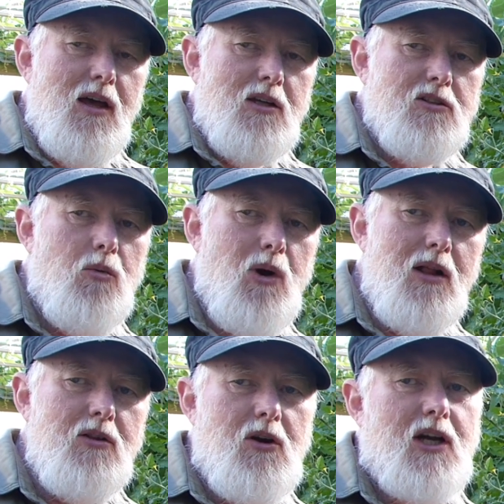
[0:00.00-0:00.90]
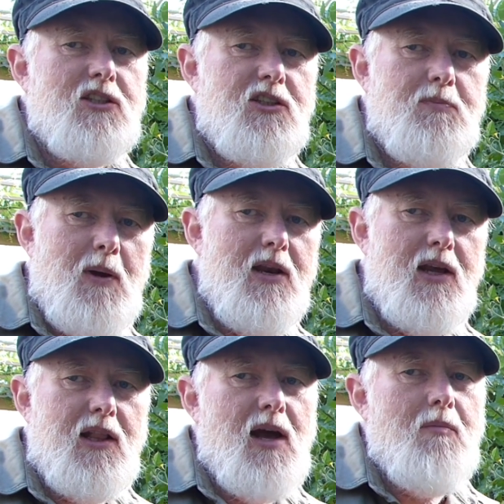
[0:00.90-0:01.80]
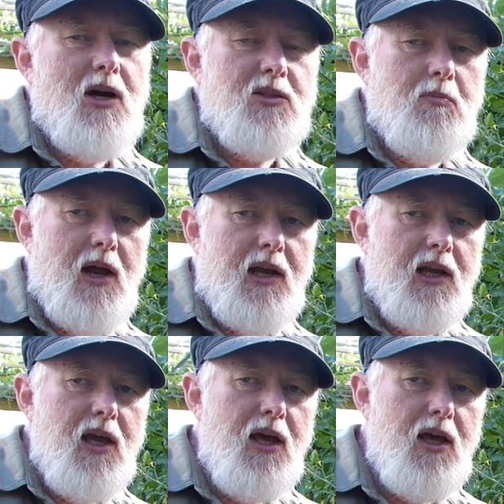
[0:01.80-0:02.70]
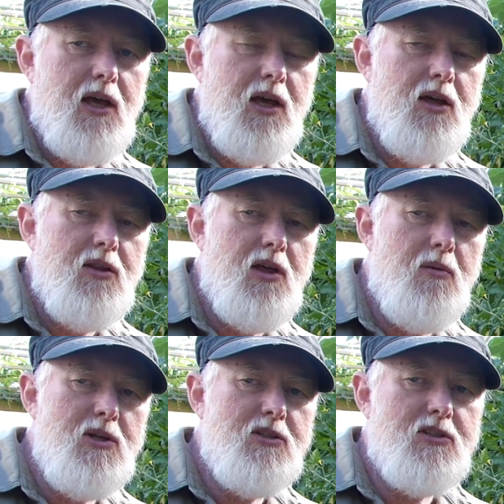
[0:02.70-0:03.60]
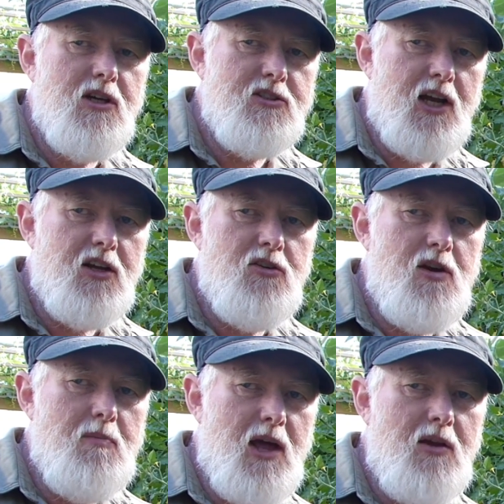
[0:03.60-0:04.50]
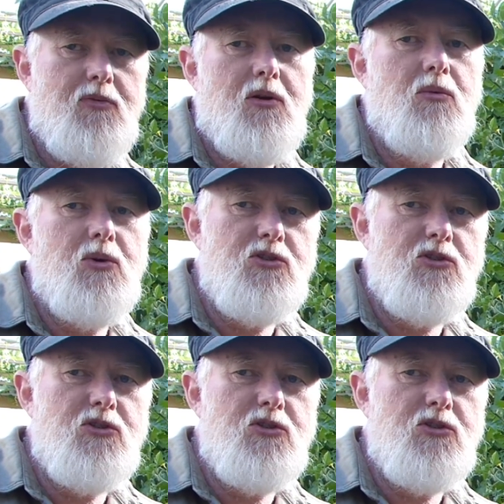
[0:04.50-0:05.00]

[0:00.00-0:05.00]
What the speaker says: So while you're actually spending that much money, there is a secondary benefit with